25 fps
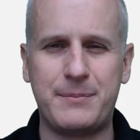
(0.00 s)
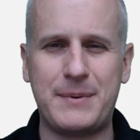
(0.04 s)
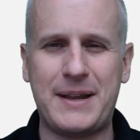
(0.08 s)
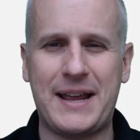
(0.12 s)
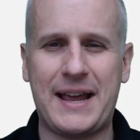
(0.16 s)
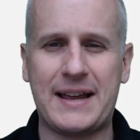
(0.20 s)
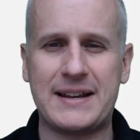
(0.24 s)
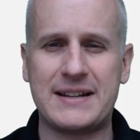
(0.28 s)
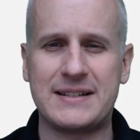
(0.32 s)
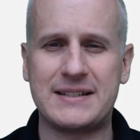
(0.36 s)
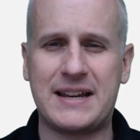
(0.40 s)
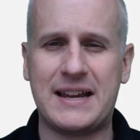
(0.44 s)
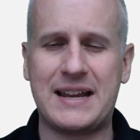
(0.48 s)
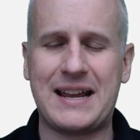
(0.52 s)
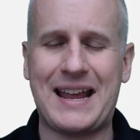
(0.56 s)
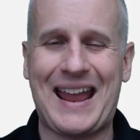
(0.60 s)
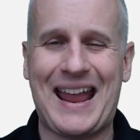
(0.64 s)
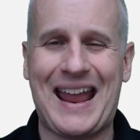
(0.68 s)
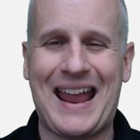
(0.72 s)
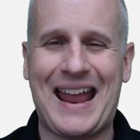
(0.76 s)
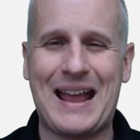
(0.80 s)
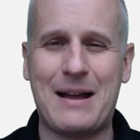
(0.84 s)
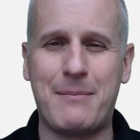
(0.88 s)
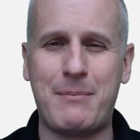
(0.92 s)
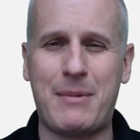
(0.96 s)
to be asking,
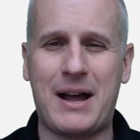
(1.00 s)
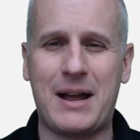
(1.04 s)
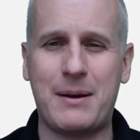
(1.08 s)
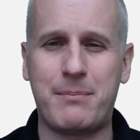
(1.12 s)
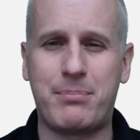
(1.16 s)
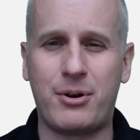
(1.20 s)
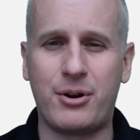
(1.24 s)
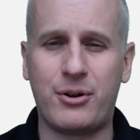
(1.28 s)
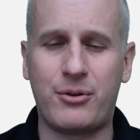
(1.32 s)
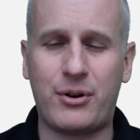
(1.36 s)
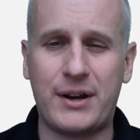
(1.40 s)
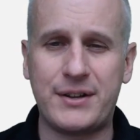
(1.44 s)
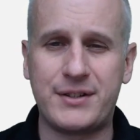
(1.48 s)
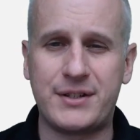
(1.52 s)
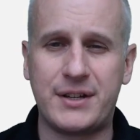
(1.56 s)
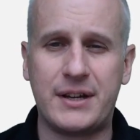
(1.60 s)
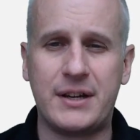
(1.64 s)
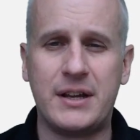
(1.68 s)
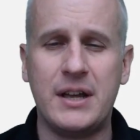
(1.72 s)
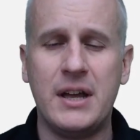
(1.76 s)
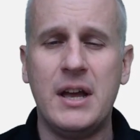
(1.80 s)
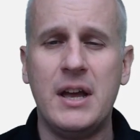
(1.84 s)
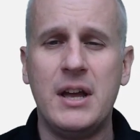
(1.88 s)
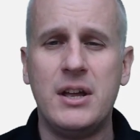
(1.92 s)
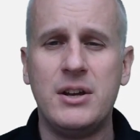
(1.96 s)
am I progressing
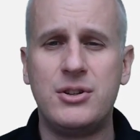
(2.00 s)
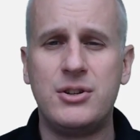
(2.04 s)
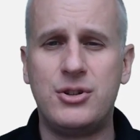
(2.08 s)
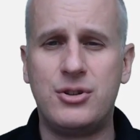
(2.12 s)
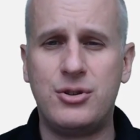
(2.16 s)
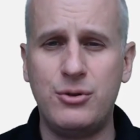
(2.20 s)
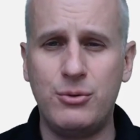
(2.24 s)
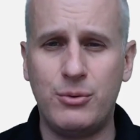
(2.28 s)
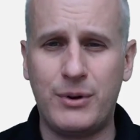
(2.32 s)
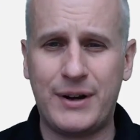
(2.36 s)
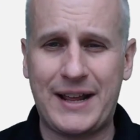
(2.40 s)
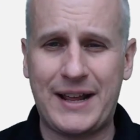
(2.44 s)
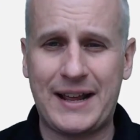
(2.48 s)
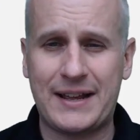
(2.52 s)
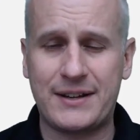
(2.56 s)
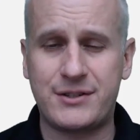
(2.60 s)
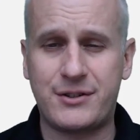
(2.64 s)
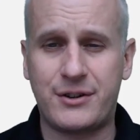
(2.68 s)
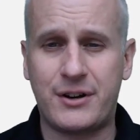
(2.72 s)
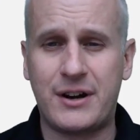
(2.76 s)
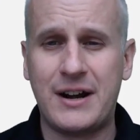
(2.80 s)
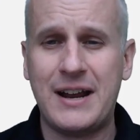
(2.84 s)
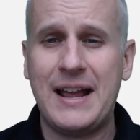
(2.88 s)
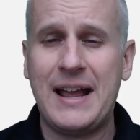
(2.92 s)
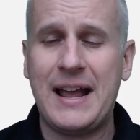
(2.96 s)
to an
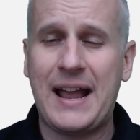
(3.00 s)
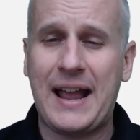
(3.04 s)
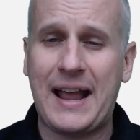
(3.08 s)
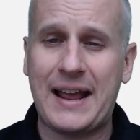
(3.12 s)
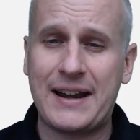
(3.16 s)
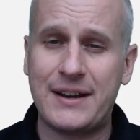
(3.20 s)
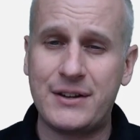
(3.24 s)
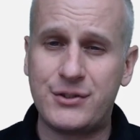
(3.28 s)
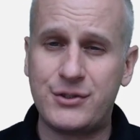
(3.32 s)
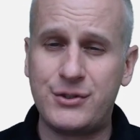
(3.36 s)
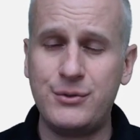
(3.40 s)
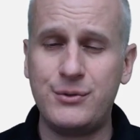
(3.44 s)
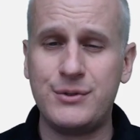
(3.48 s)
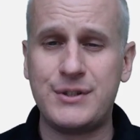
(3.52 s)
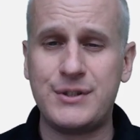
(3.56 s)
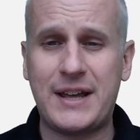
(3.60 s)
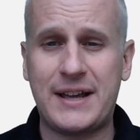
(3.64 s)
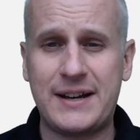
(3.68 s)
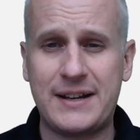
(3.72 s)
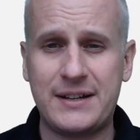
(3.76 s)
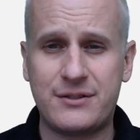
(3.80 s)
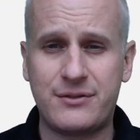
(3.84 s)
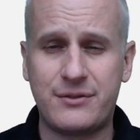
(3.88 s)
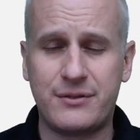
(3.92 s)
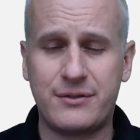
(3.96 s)
answer? And as soon as that
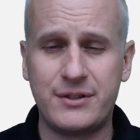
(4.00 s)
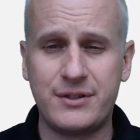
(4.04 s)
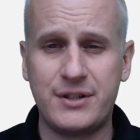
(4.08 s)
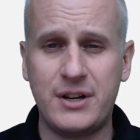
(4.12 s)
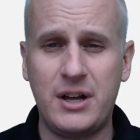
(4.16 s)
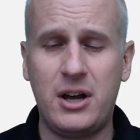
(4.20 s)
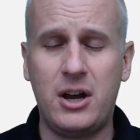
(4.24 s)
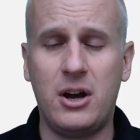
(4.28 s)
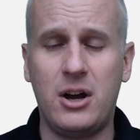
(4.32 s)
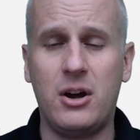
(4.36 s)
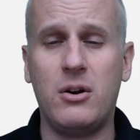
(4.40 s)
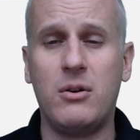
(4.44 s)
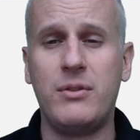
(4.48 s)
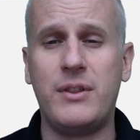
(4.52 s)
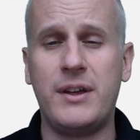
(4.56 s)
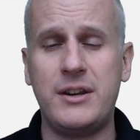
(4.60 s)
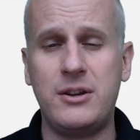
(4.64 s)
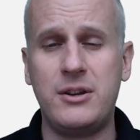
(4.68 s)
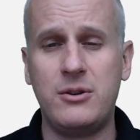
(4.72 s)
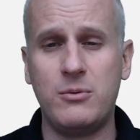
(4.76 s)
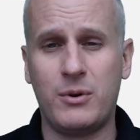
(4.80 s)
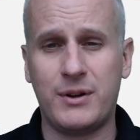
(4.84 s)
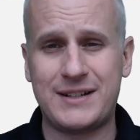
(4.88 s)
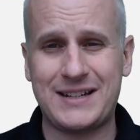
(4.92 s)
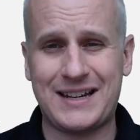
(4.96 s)
answer is no, then
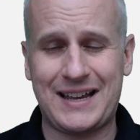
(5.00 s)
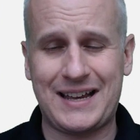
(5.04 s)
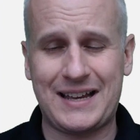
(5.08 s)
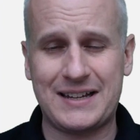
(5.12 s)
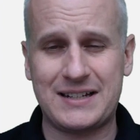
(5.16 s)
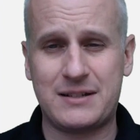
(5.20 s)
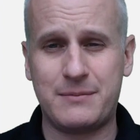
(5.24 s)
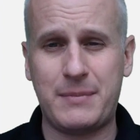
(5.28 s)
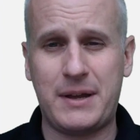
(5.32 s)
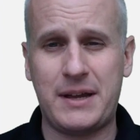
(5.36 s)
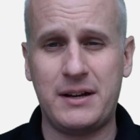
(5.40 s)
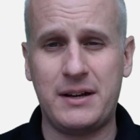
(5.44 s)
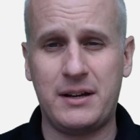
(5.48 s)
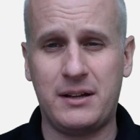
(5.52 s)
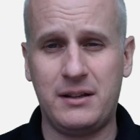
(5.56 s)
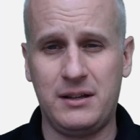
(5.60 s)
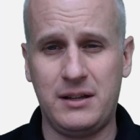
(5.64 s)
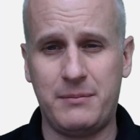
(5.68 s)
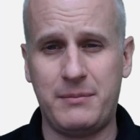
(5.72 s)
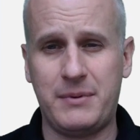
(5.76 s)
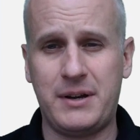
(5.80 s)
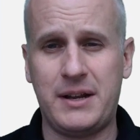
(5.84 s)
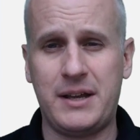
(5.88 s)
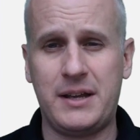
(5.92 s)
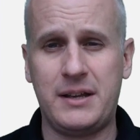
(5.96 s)
you want to estimate,
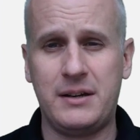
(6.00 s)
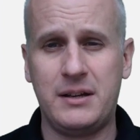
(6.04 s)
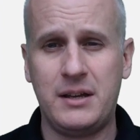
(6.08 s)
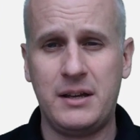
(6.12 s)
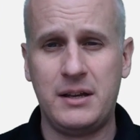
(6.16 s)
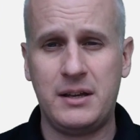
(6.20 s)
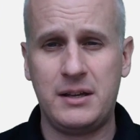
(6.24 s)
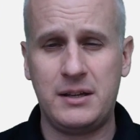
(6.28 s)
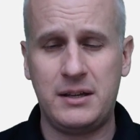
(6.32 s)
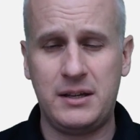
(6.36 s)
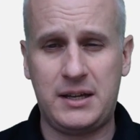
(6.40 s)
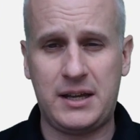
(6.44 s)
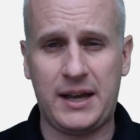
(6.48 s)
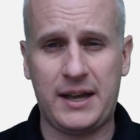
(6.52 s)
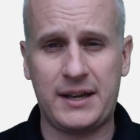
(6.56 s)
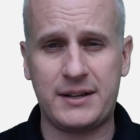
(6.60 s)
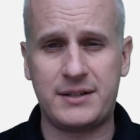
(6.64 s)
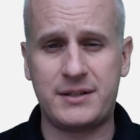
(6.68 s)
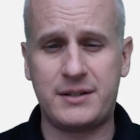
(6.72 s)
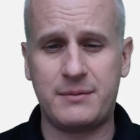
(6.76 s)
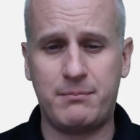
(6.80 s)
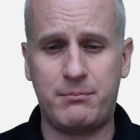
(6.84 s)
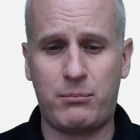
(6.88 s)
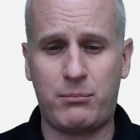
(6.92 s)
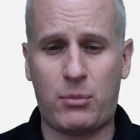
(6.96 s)
eliminate,
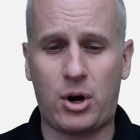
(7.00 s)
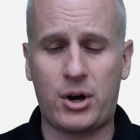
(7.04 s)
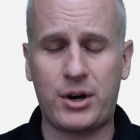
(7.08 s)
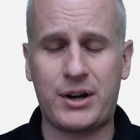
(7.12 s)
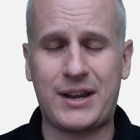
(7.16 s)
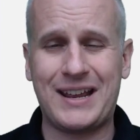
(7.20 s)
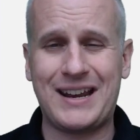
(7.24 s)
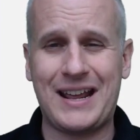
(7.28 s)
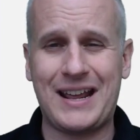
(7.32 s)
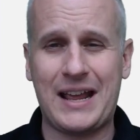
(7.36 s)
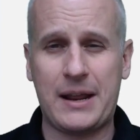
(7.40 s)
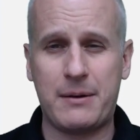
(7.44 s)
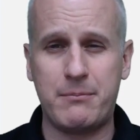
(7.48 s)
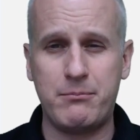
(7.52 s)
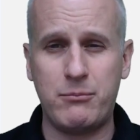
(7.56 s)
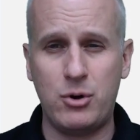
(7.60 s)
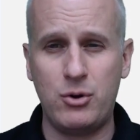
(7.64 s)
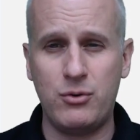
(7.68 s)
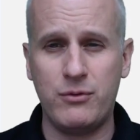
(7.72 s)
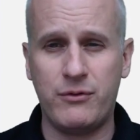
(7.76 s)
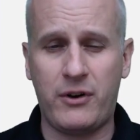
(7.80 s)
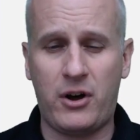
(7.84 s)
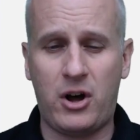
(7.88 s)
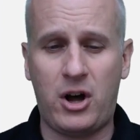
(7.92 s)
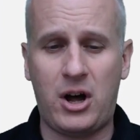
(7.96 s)
guess, mark it, and
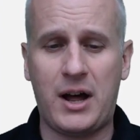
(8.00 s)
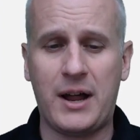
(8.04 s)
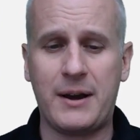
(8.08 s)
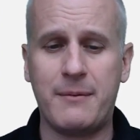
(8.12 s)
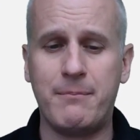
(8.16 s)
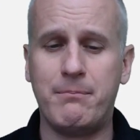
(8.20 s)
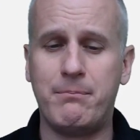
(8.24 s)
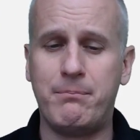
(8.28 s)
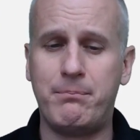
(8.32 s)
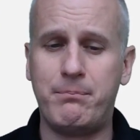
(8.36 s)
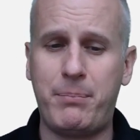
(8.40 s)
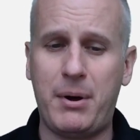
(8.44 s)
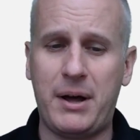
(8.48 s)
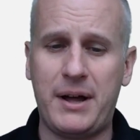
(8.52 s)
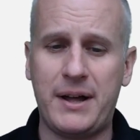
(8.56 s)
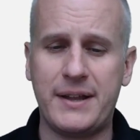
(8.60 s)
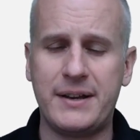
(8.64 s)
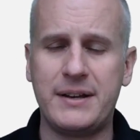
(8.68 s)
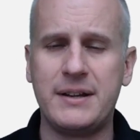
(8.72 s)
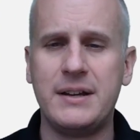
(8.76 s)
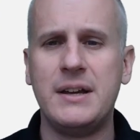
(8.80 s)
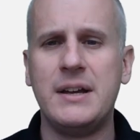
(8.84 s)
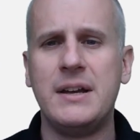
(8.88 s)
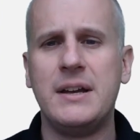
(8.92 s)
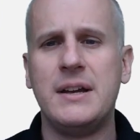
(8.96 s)
move on.
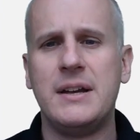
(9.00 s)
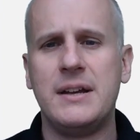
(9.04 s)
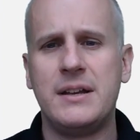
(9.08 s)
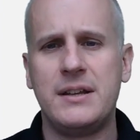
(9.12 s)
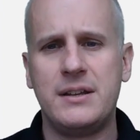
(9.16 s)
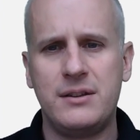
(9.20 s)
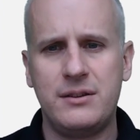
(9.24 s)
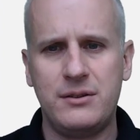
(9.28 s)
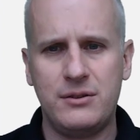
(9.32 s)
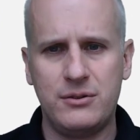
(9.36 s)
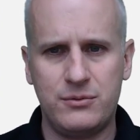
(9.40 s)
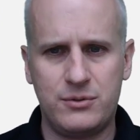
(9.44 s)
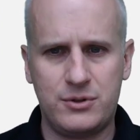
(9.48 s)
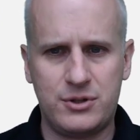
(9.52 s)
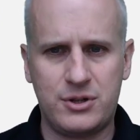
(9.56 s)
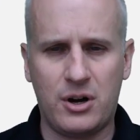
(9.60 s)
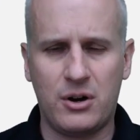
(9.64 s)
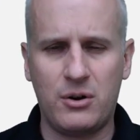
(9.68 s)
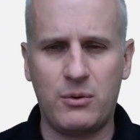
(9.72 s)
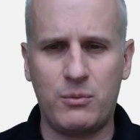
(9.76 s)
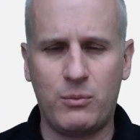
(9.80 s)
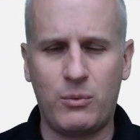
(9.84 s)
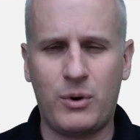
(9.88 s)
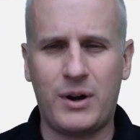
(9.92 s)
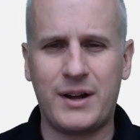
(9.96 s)
But you
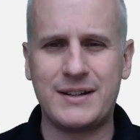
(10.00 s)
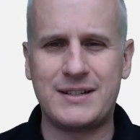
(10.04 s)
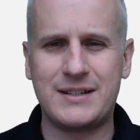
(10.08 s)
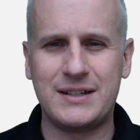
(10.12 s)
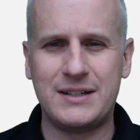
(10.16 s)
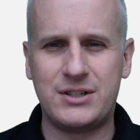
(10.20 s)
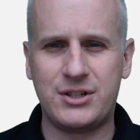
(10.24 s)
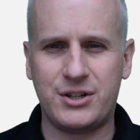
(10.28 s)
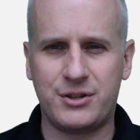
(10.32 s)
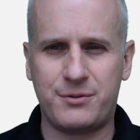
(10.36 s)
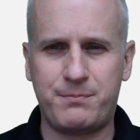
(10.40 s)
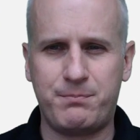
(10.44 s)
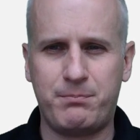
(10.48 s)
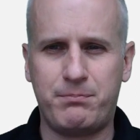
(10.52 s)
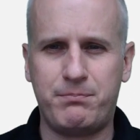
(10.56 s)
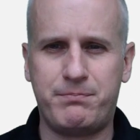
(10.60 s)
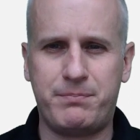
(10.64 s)
don't want to just